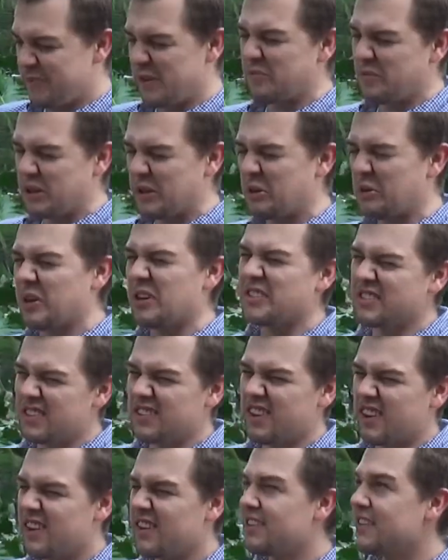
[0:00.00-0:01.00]
50 degrees a
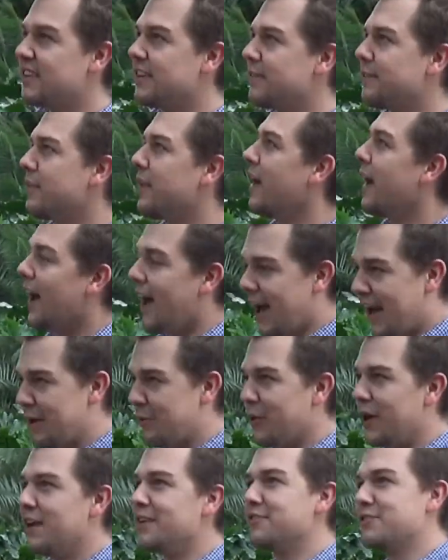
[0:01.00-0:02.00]
lot of the year
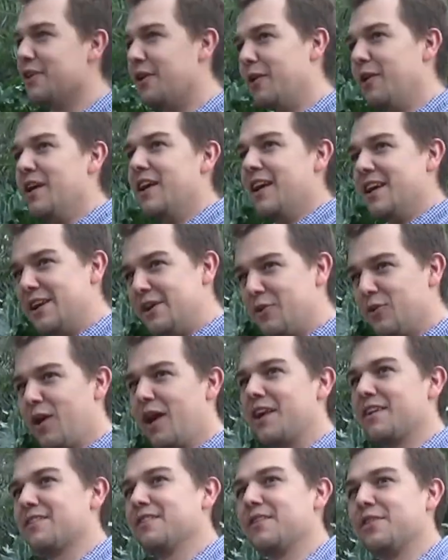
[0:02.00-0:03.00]
anyway, so he
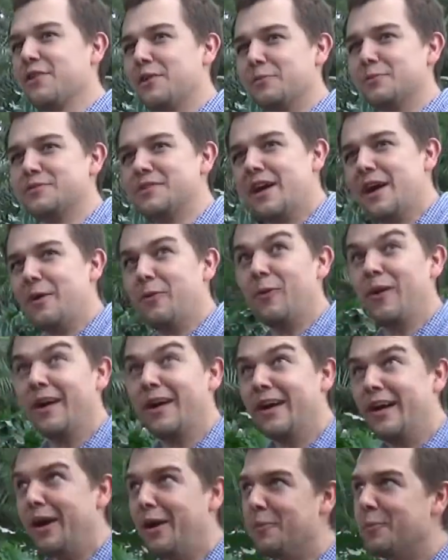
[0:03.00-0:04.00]
cranked the thermostat
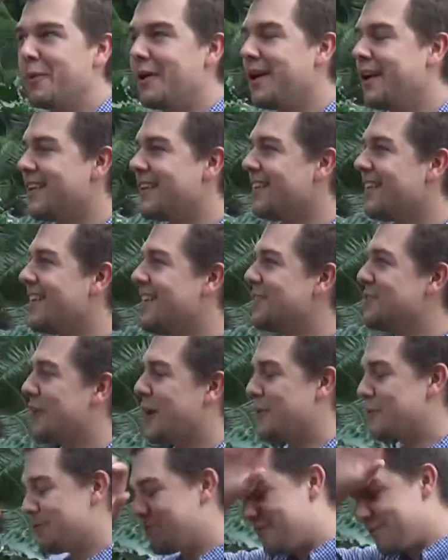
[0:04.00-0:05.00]
way up, and uh, so
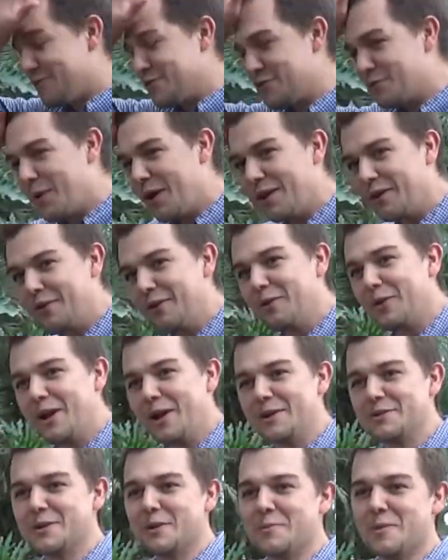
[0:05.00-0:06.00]
I was sweating while
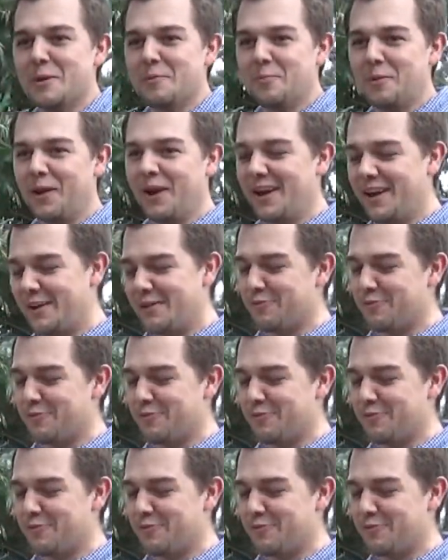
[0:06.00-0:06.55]
I was up there playing.